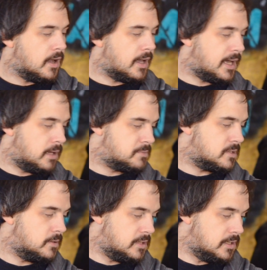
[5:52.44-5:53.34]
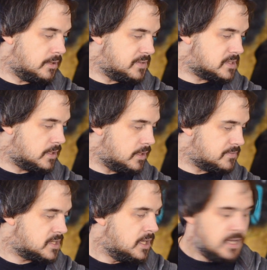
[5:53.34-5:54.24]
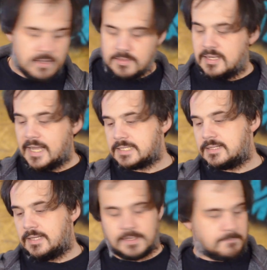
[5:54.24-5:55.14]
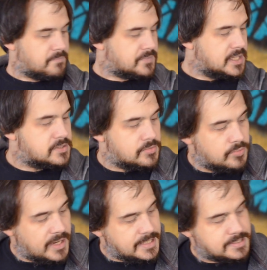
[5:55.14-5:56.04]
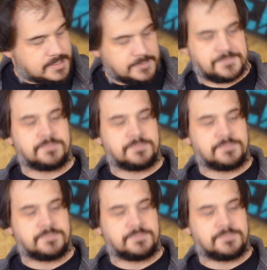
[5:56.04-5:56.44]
I absolutely love these gloves. The next thing is the wrist.